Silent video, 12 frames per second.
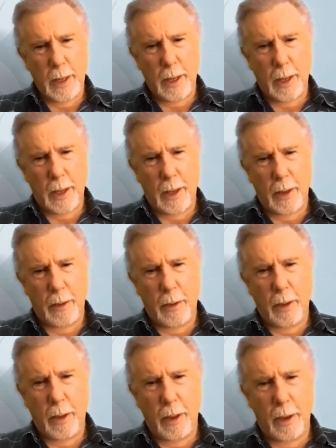an
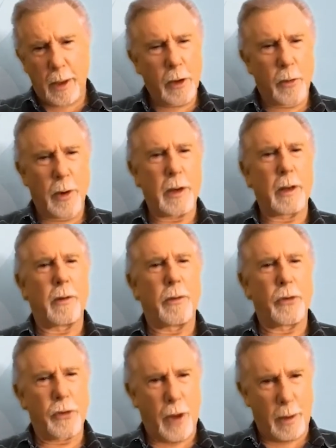ingredient of
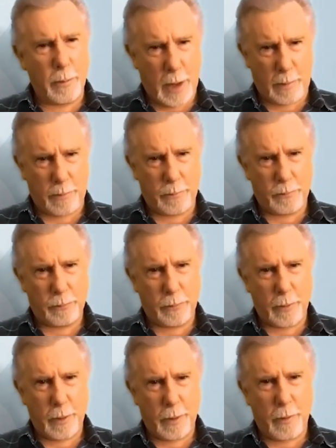the same name.
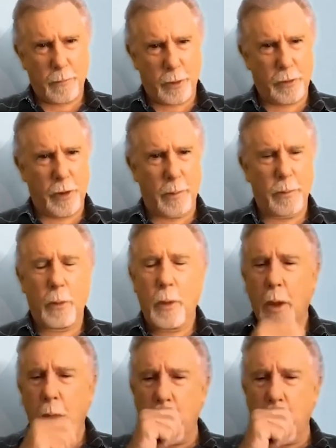For example,